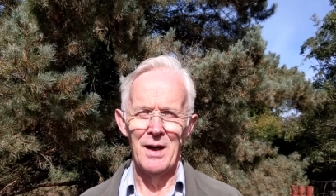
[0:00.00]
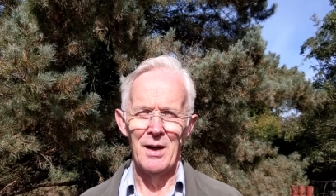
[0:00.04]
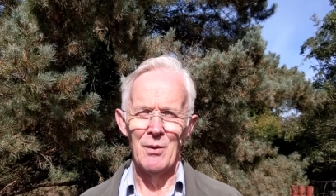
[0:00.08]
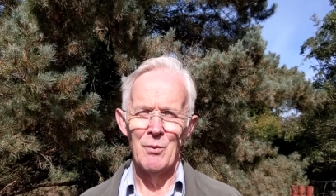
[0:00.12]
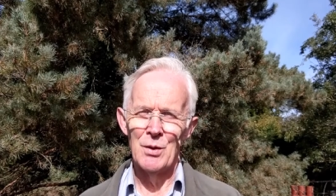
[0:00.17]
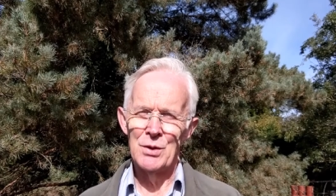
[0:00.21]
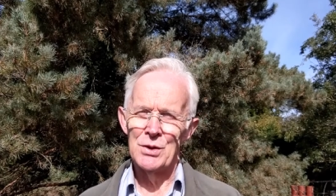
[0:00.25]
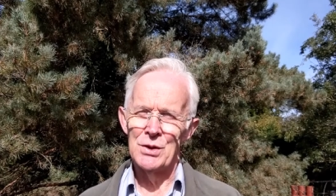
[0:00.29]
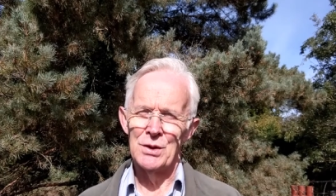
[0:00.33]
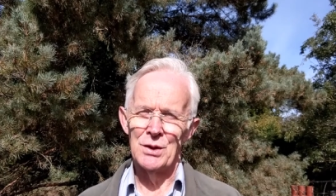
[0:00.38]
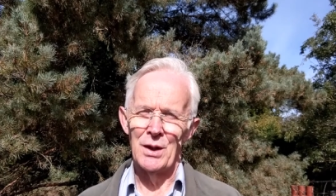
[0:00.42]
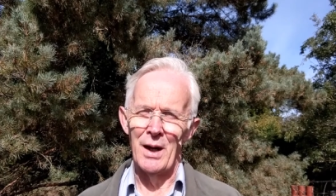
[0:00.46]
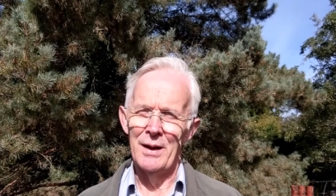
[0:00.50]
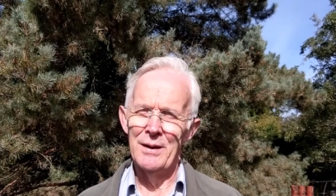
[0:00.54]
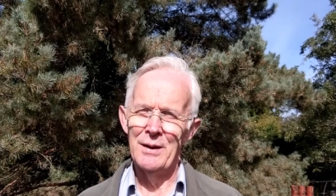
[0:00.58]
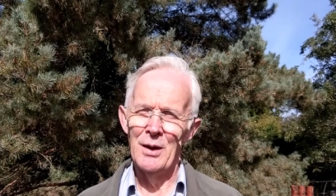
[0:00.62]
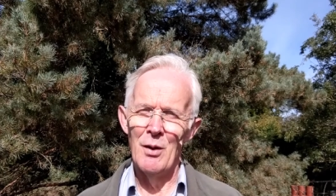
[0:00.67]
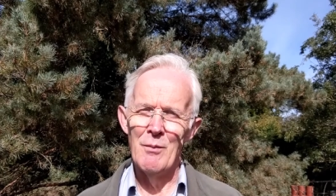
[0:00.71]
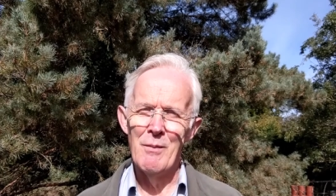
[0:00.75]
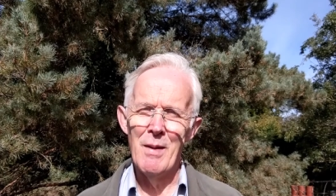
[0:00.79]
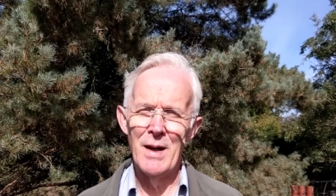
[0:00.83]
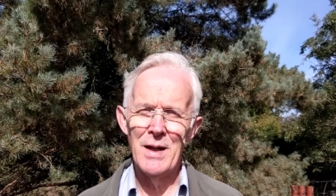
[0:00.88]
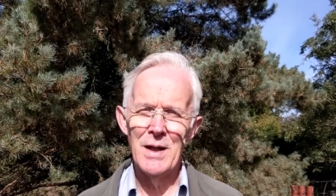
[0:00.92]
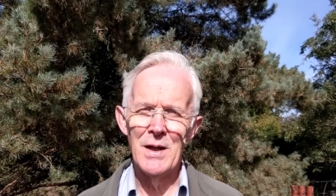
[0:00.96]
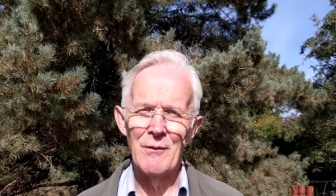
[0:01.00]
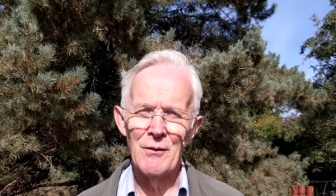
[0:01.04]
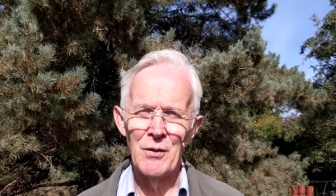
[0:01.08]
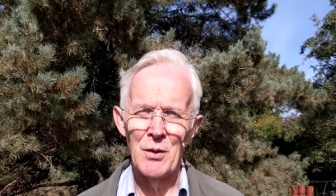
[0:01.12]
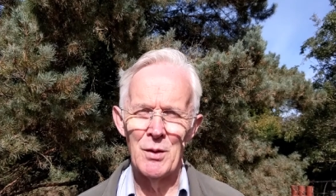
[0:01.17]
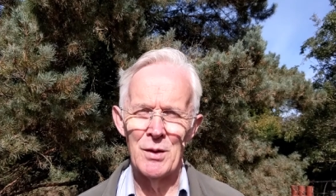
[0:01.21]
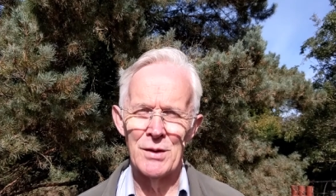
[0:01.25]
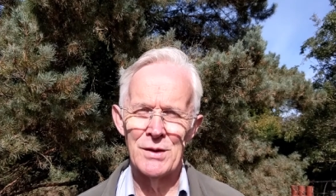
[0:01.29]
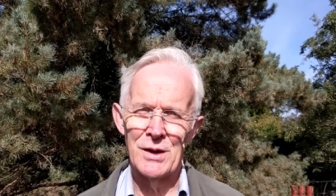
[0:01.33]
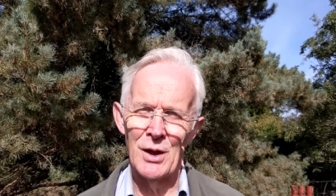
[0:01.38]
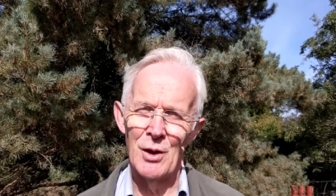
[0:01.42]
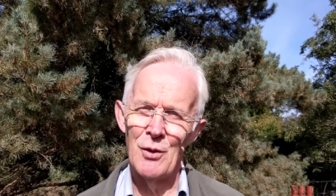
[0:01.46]
which I know many of you
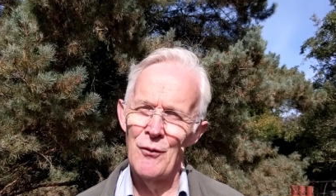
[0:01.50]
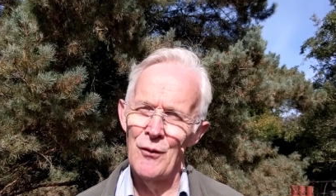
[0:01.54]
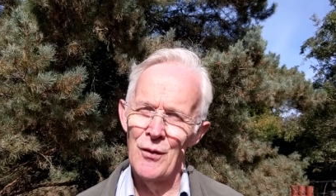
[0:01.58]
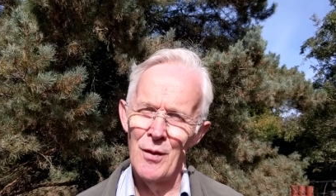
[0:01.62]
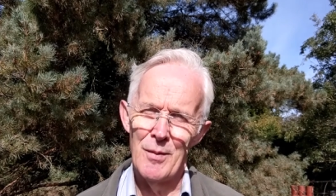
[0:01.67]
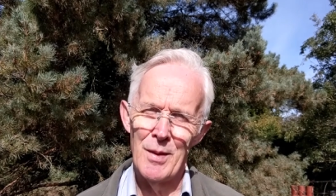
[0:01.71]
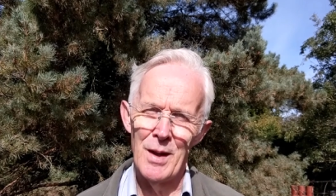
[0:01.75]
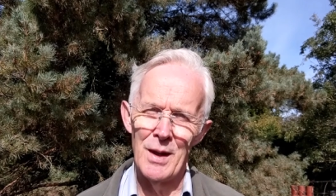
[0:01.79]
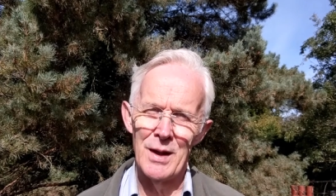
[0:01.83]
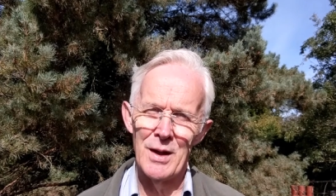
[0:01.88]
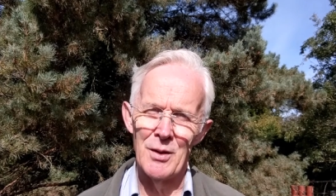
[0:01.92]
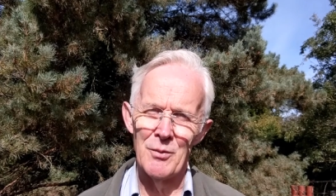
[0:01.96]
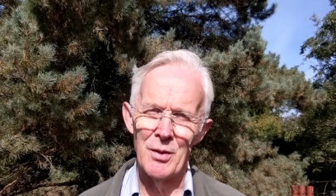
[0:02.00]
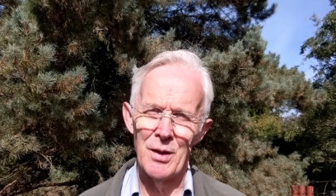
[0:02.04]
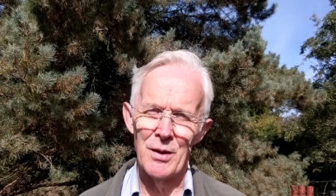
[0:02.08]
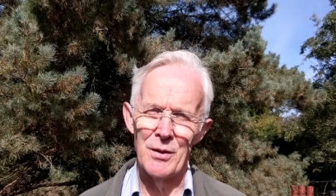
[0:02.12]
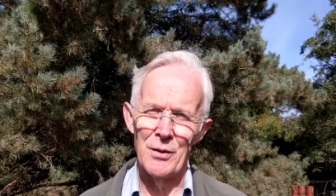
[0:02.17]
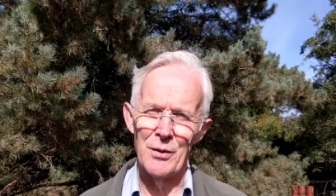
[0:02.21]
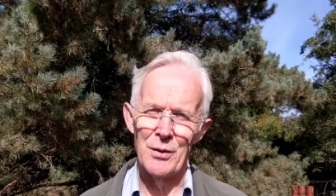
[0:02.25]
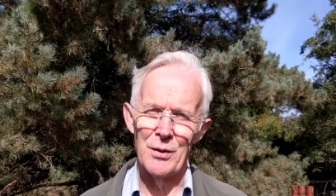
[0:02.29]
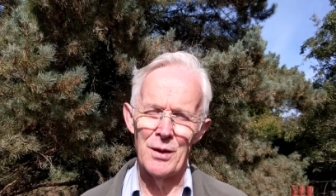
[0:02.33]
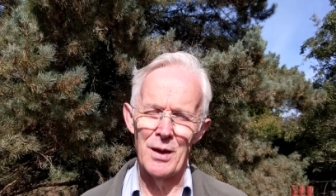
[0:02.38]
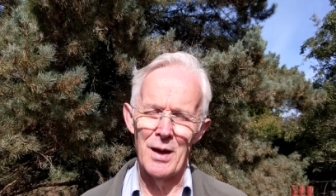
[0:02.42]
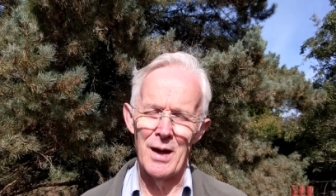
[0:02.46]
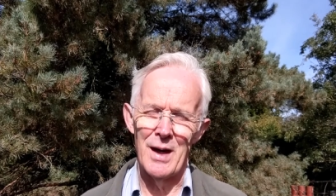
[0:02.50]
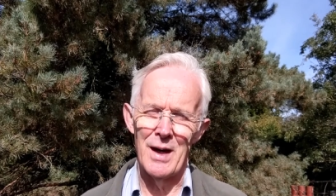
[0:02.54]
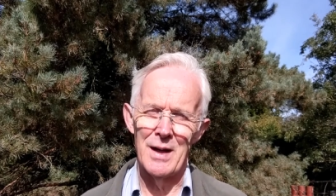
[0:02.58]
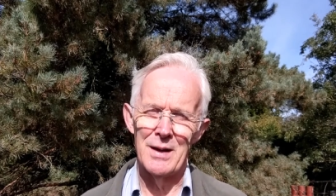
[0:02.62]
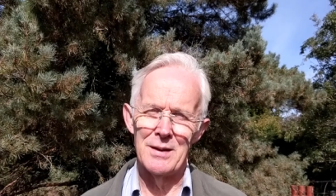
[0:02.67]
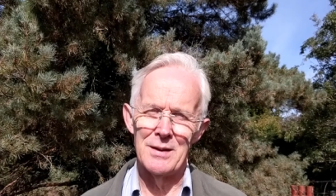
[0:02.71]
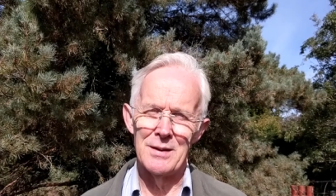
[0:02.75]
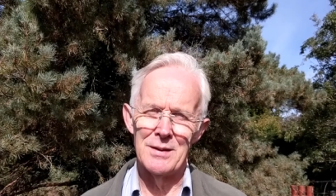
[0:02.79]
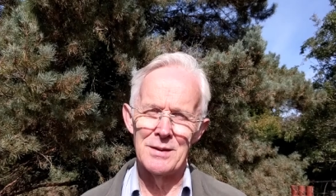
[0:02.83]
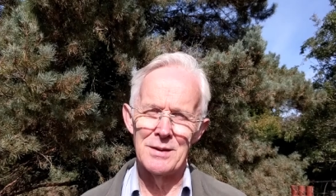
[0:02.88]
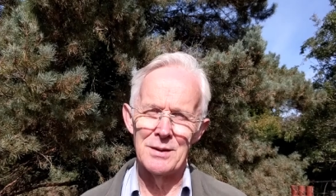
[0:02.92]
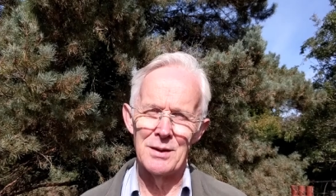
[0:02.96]
are so familiar with,
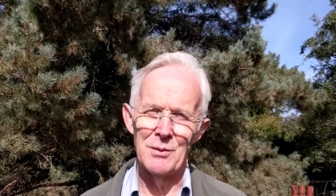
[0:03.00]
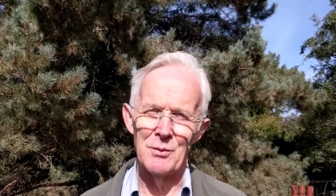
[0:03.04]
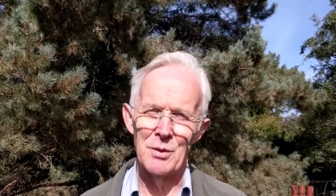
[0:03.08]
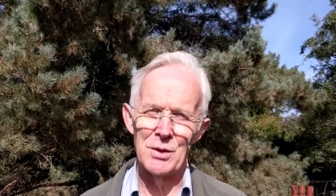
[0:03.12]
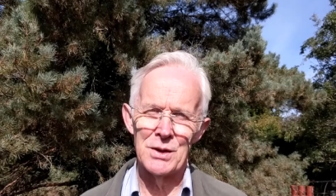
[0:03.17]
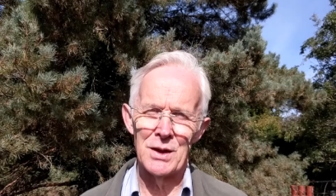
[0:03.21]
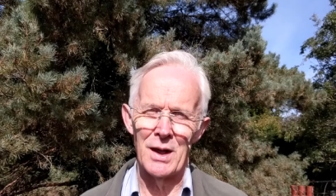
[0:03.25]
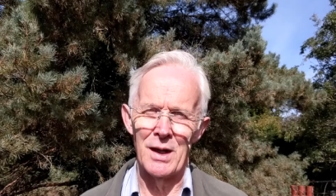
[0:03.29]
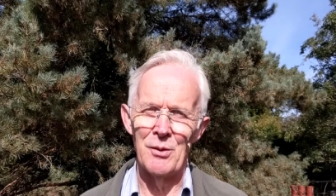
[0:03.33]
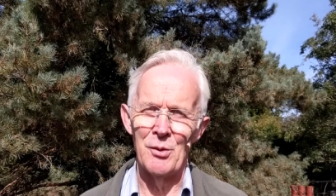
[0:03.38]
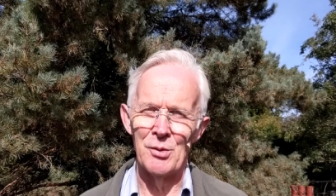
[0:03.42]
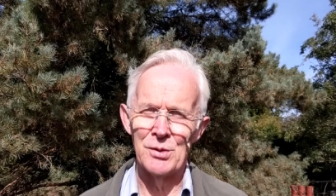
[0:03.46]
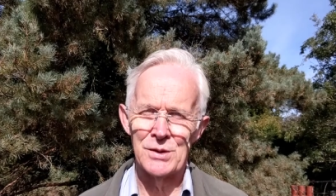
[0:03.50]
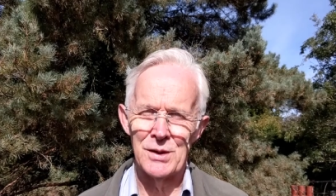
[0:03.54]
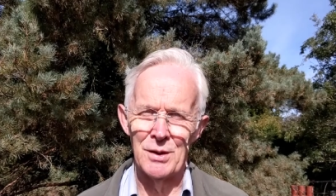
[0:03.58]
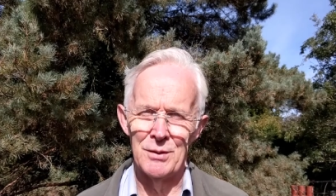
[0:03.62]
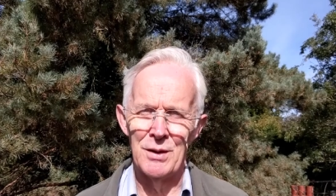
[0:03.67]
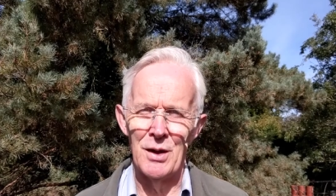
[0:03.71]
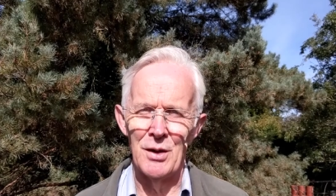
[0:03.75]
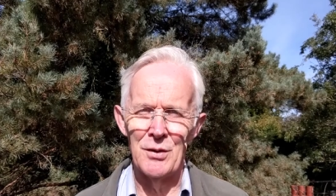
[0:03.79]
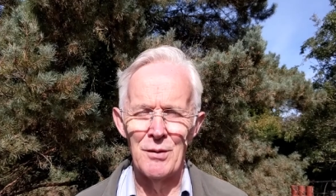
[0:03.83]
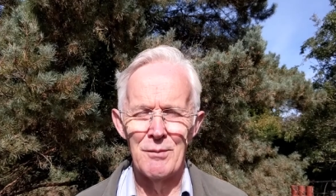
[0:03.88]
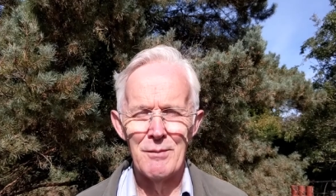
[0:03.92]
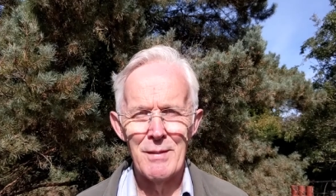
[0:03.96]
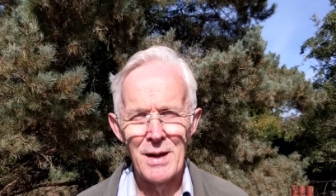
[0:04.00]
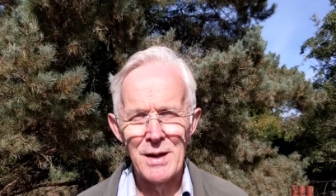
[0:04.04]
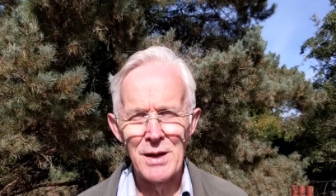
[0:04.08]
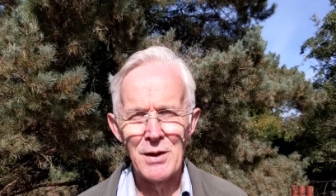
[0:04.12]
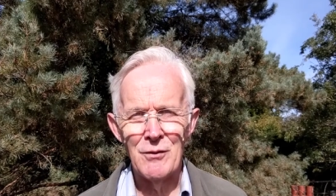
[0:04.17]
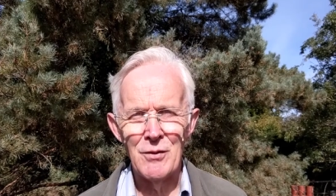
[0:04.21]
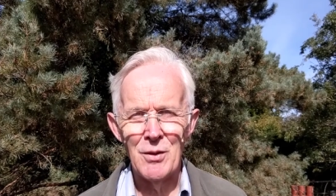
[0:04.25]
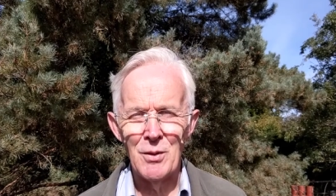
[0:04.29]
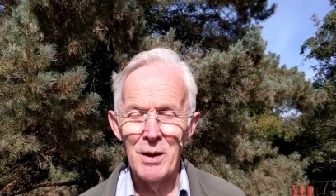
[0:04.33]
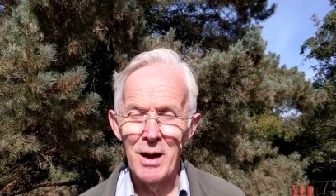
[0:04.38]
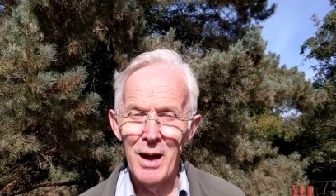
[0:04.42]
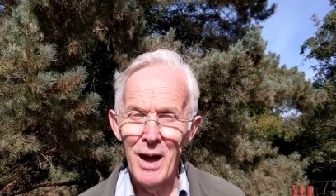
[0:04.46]
and which I also know that many
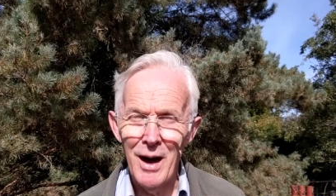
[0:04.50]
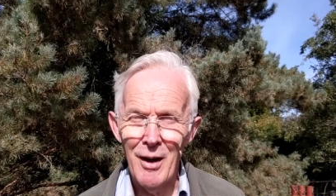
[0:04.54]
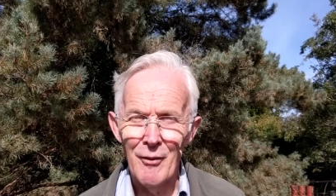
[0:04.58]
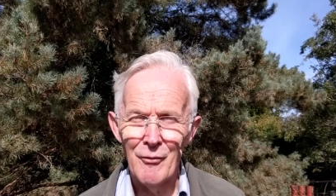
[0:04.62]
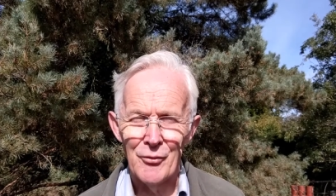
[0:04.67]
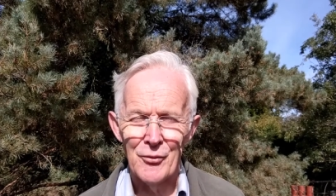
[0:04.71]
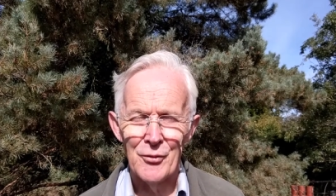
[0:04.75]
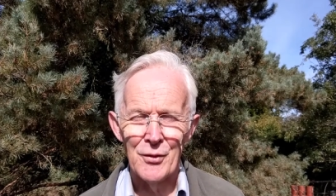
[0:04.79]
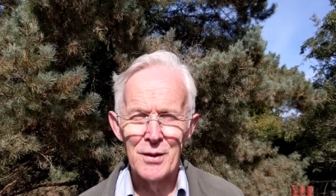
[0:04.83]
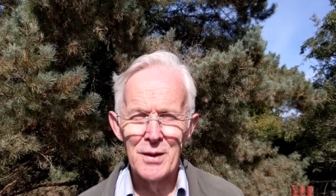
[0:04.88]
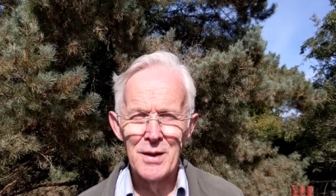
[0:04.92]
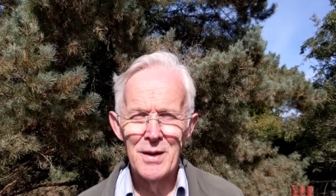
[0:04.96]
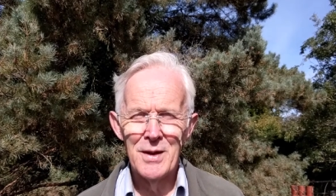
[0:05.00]
of you love.